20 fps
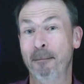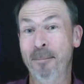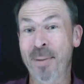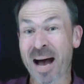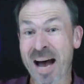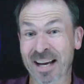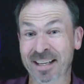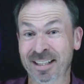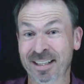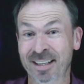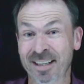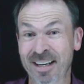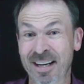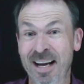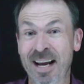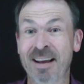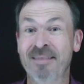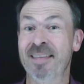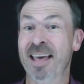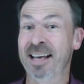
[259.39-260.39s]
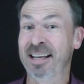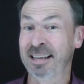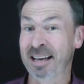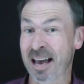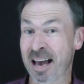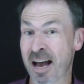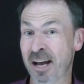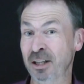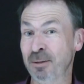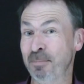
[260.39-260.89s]
But they
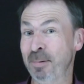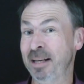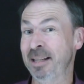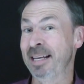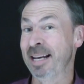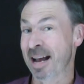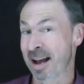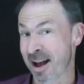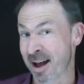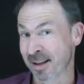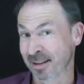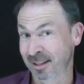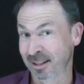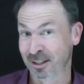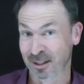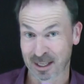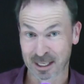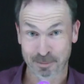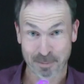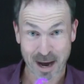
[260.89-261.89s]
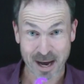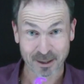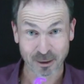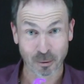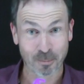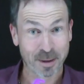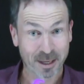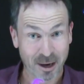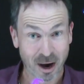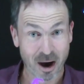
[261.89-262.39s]
can't be the answer to this
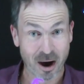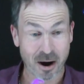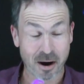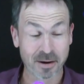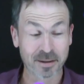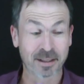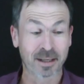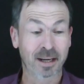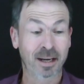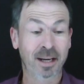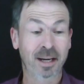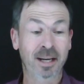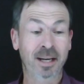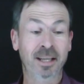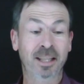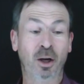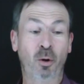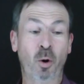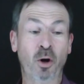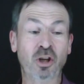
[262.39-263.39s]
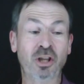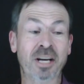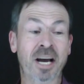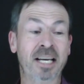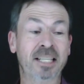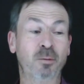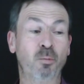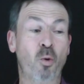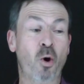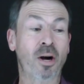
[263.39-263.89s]
puzzle, because the question
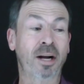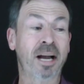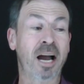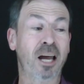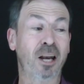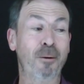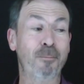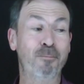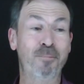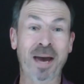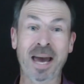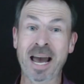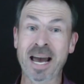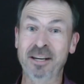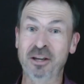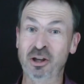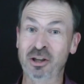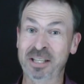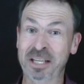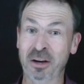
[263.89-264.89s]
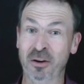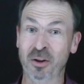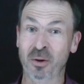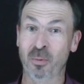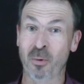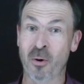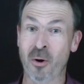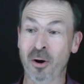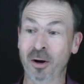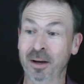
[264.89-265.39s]
asked, what color bear did you see on
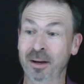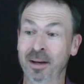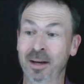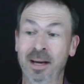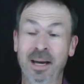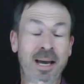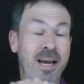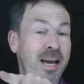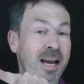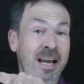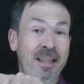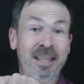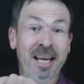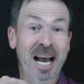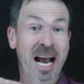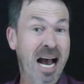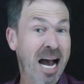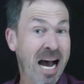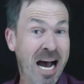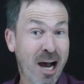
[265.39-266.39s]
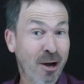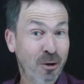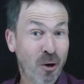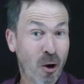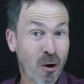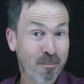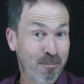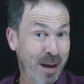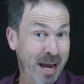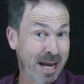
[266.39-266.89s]
the walk? There are
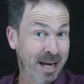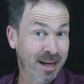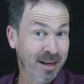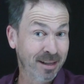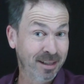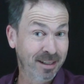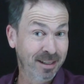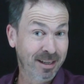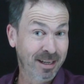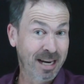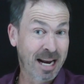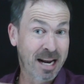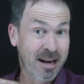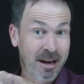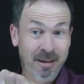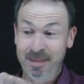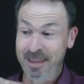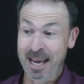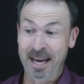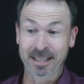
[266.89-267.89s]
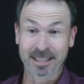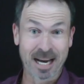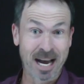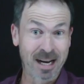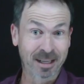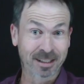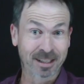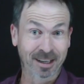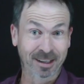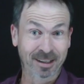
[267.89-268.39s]
no bears in the
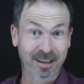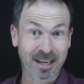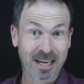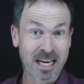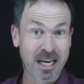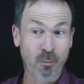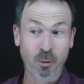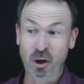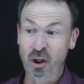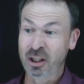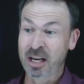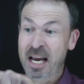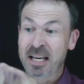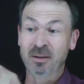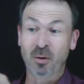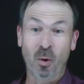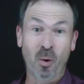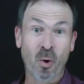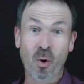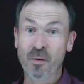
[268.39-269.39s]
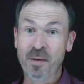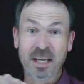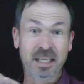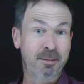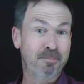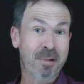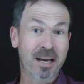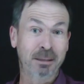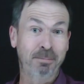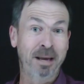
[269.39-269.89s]
Antarctic, in which case all
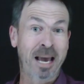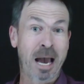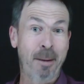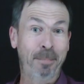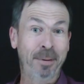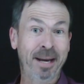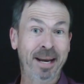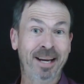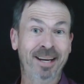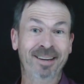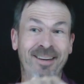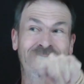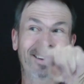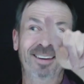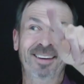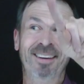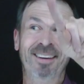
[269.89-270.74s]
this must be happening